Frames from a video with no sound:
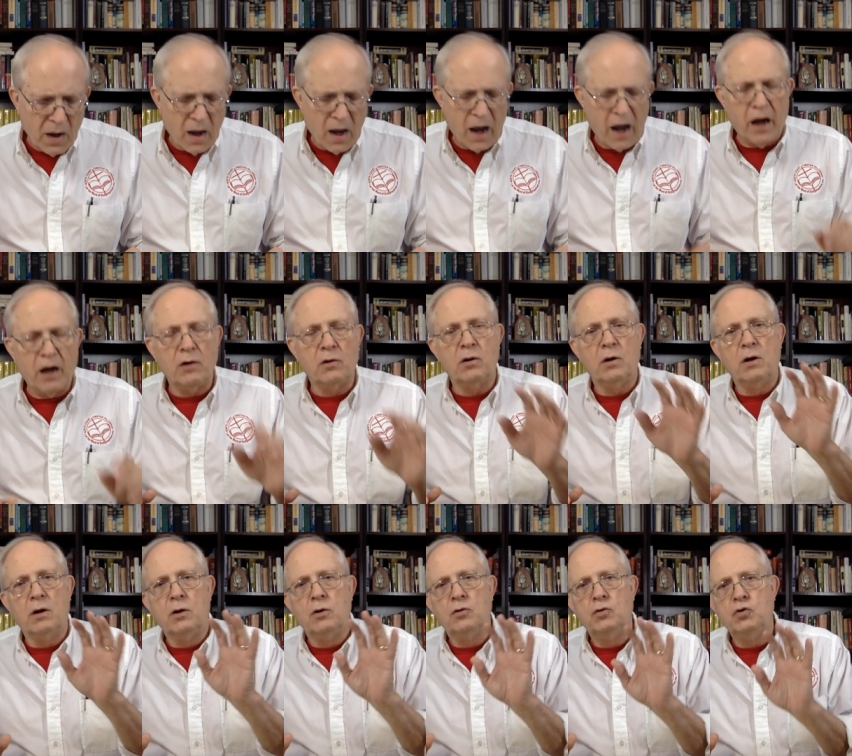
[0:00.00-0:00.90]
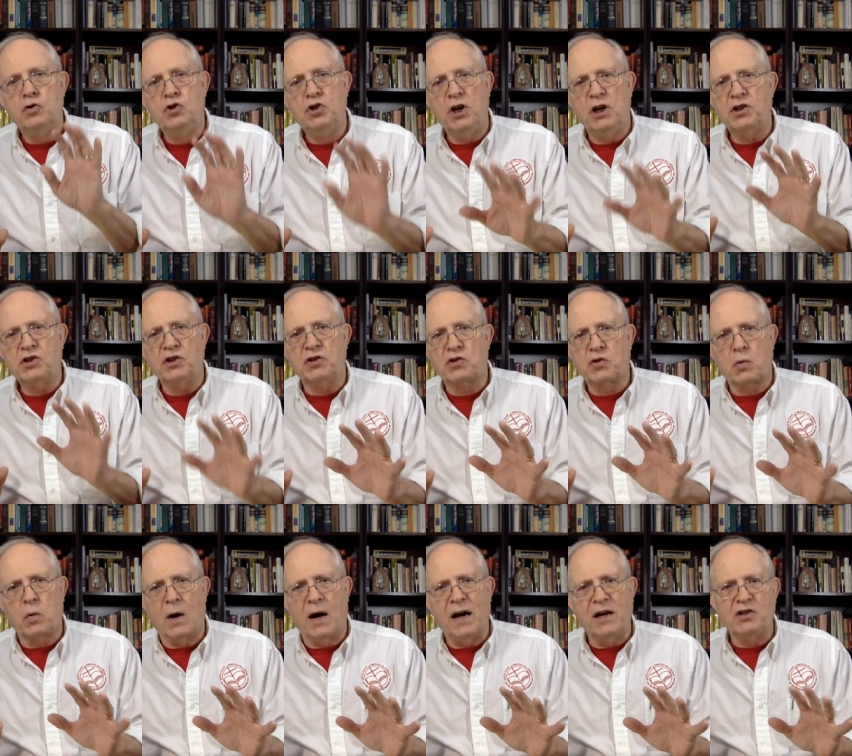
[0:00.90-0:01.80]
And Jesus
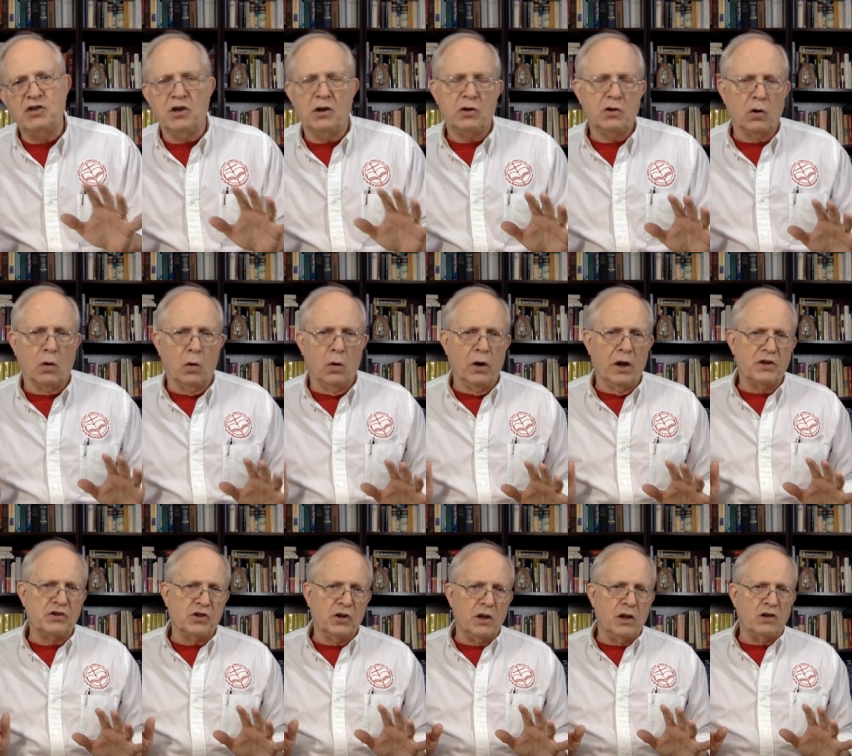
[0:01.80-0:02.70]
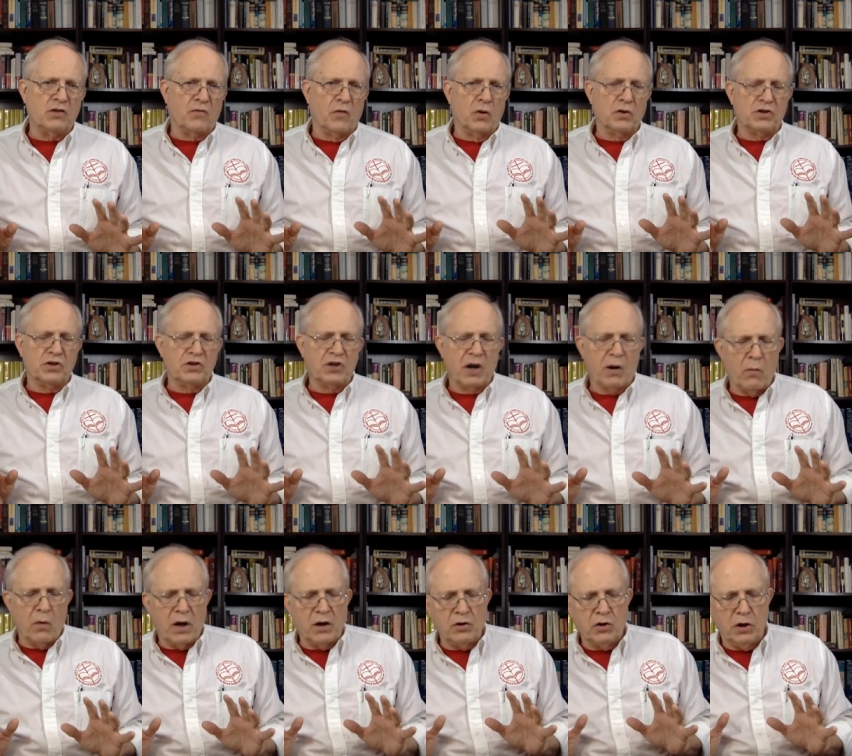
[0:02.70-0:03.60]
Christ, it told us in these verses I
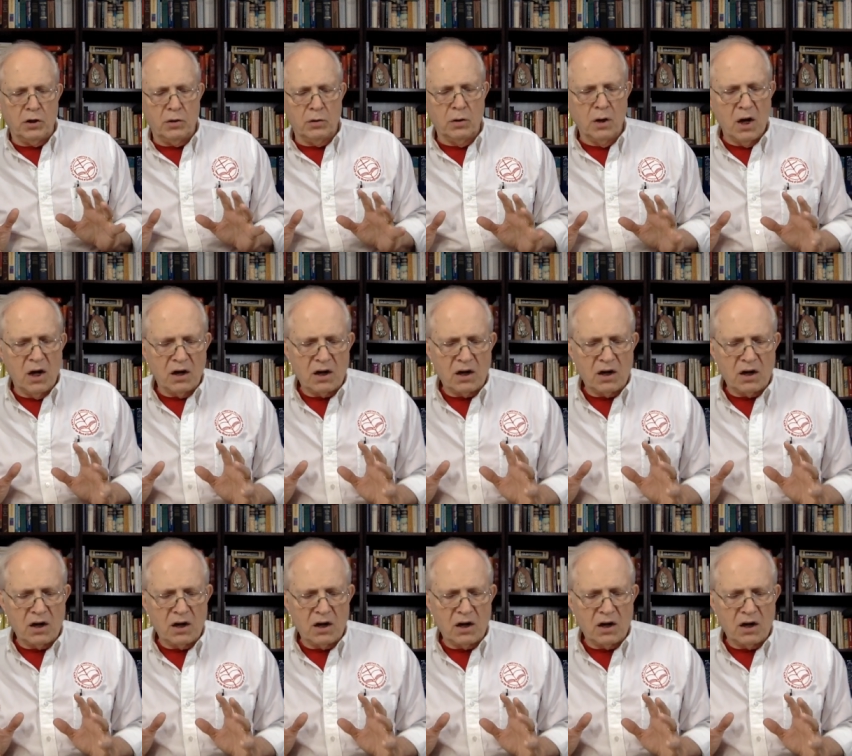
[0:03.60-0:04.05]
read to you,